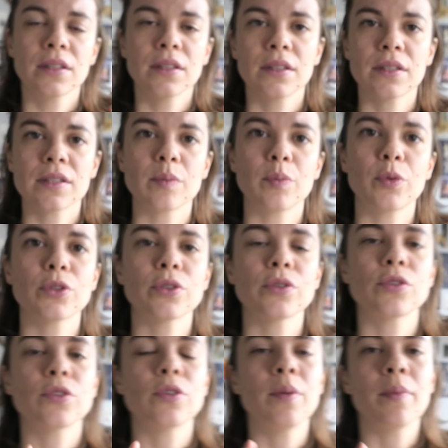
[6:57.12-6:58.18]
it's important
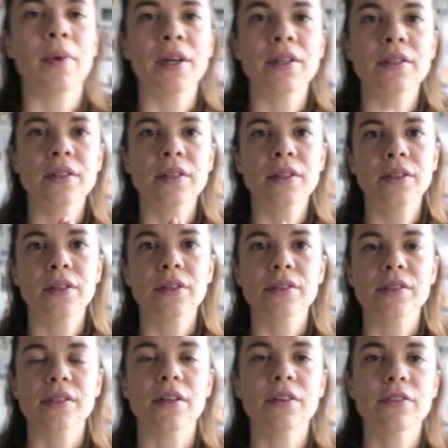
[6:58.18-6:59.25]
to remind
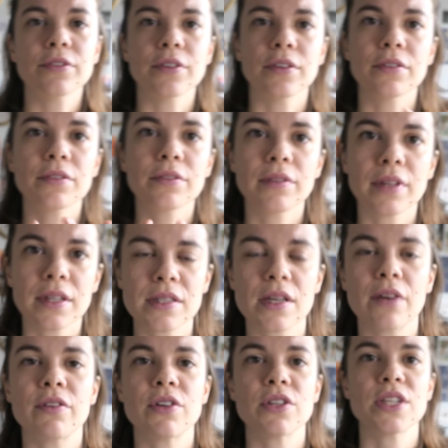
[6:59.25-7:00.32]
yourself of that
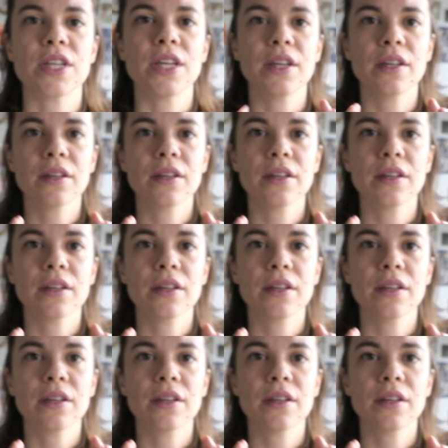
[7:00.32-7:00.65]
sovereignty,